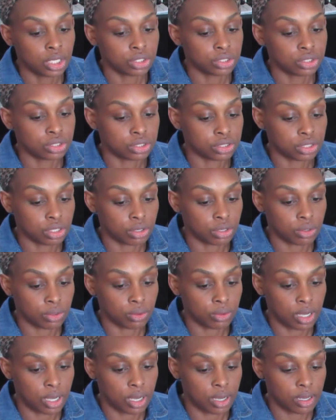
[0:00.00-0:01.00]

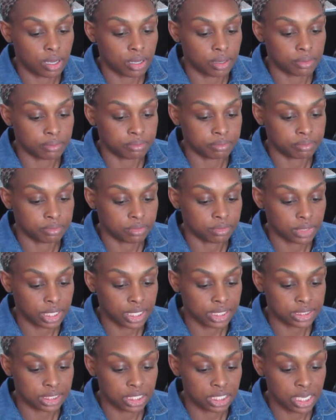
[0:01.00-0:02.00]
So, like I
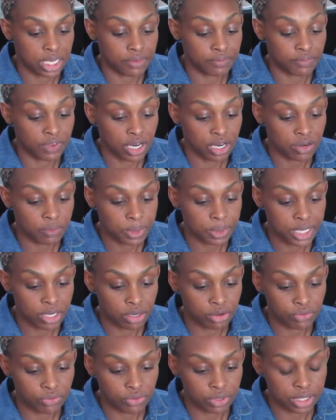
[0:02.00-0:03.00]
said, yeah, very
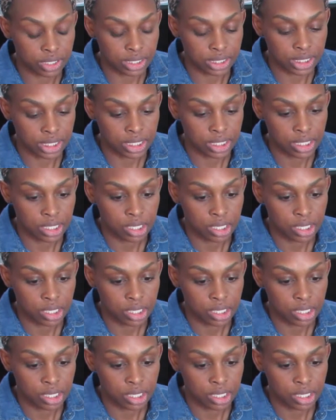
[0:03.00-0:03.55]
beginner friendly.